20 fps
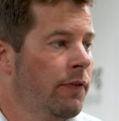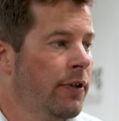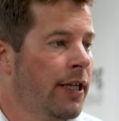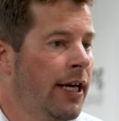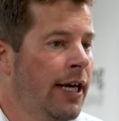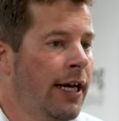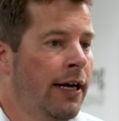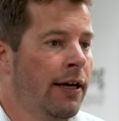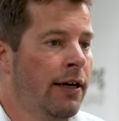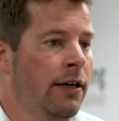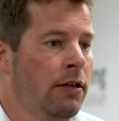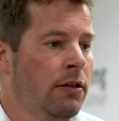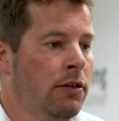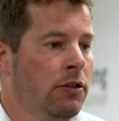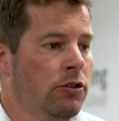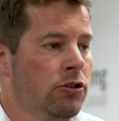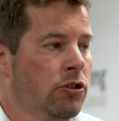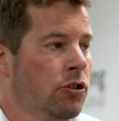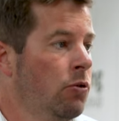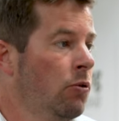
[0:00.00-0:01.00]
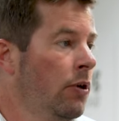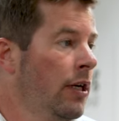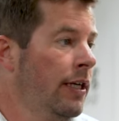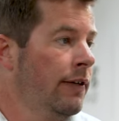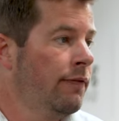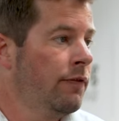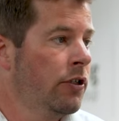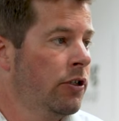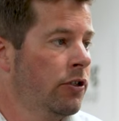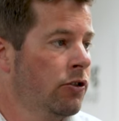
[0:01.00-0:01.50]
for their
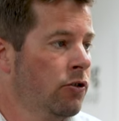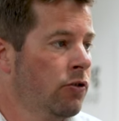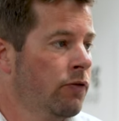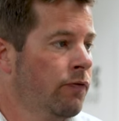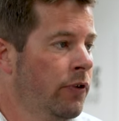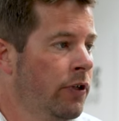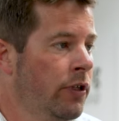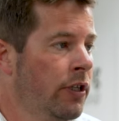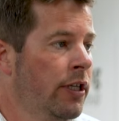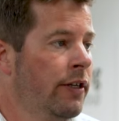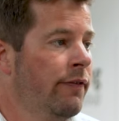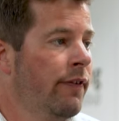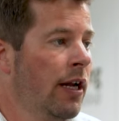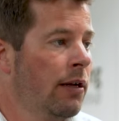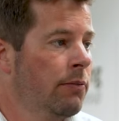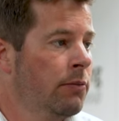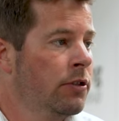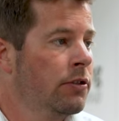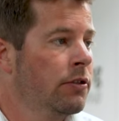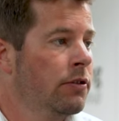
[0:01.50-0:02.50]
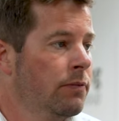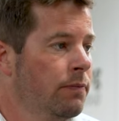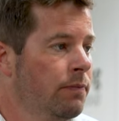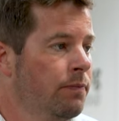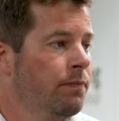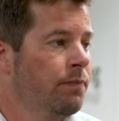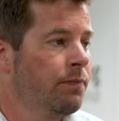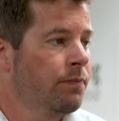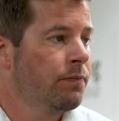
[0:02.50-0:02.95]
school leavers or further development.